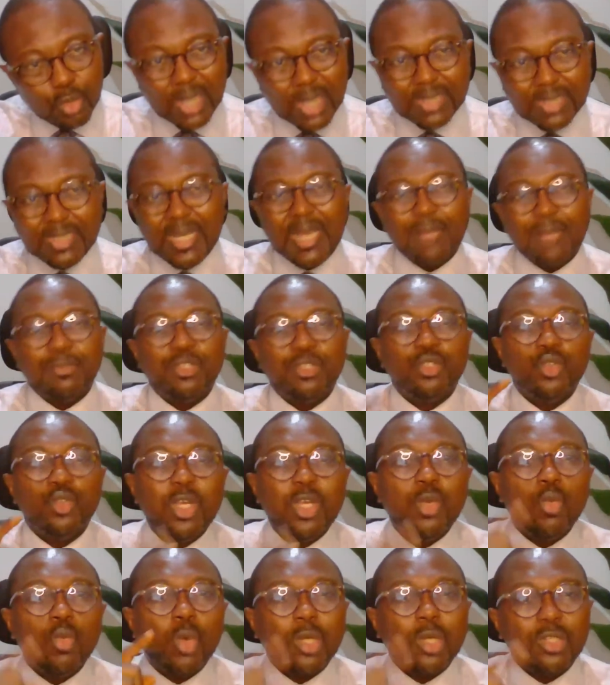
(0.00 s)
At times,
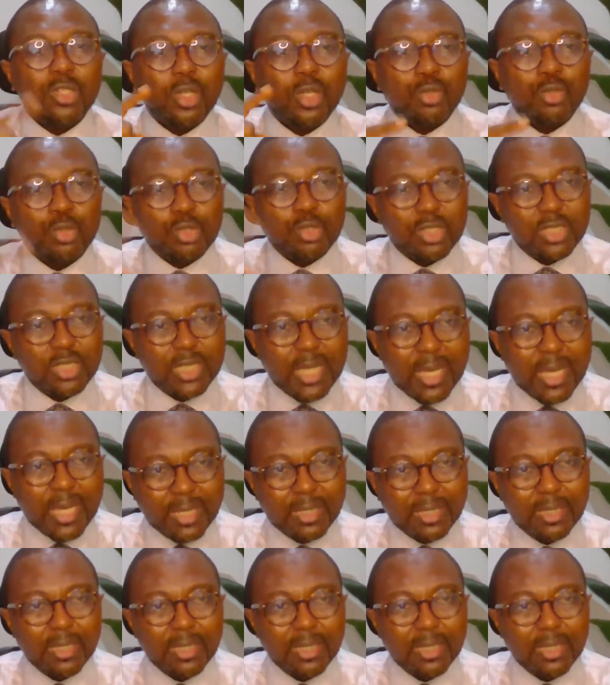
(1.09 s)
knowing what not to say,